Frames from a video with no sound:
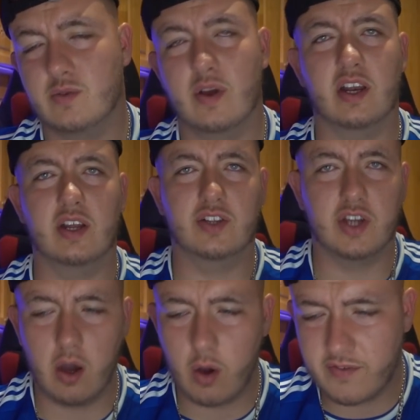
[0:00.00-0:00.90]
is we're going to
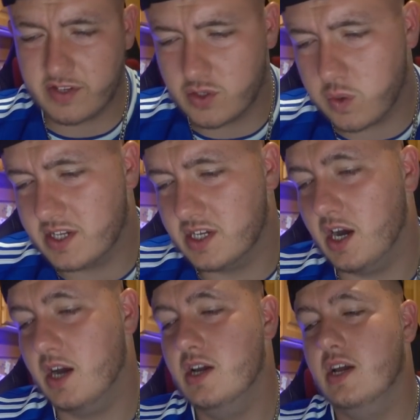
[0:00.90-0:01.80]
go over to
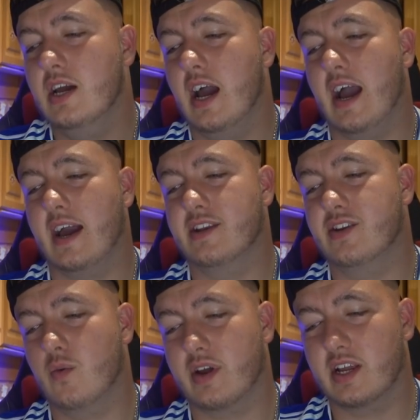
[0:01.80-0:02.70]
Twitter and
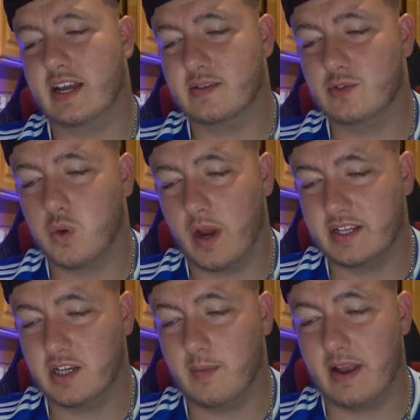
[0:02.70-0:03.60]
we're going to get some
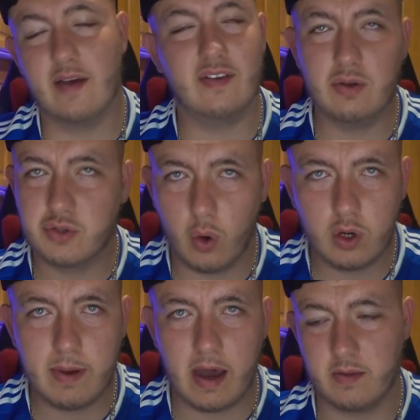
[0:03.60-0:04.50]
tweets up and have a little
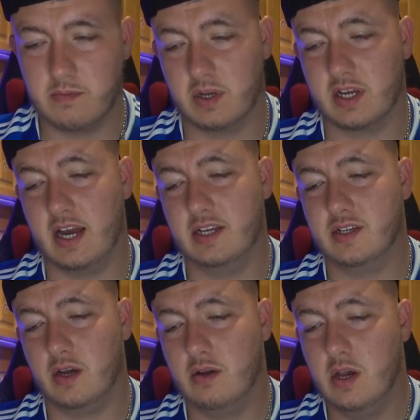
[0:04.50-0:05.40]
talk about them, okay?
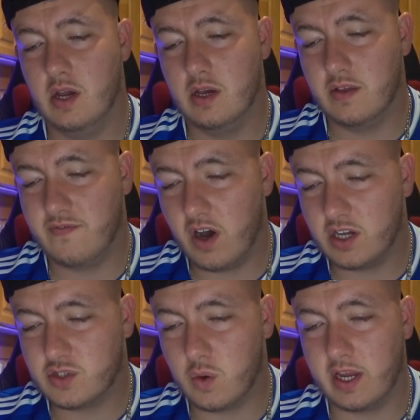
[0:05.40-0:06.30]
So the
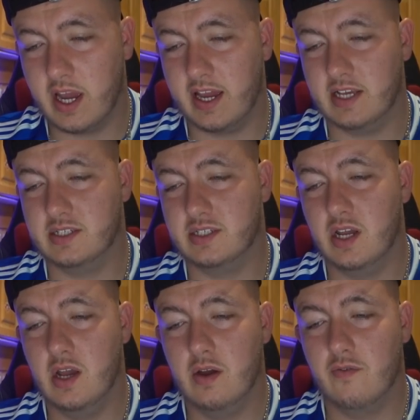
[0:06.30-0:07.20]
first tweet is
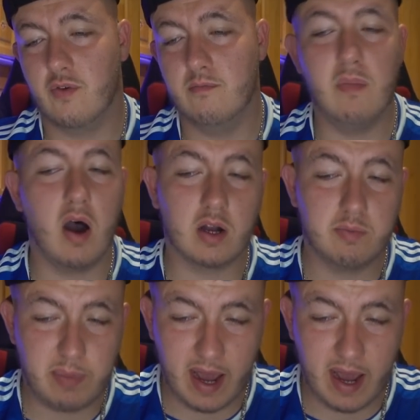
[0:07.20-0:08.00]
from Mark